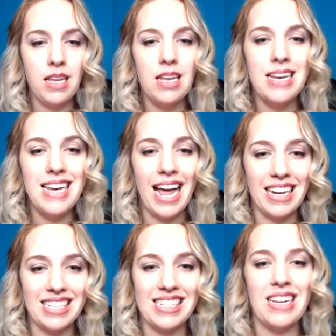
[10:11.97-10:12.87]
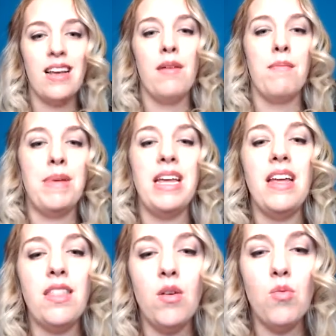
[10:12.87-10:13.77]
Next,
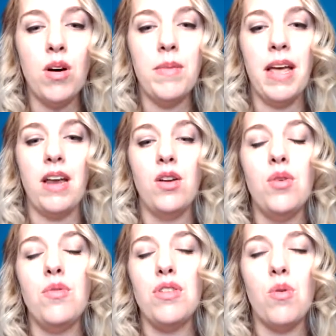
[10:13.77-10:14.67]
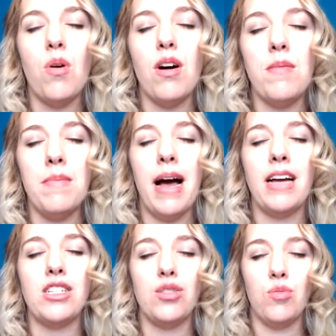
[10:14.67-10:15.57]
be the woman who your
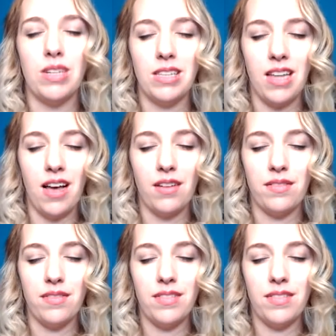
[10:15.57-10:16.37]
match would love.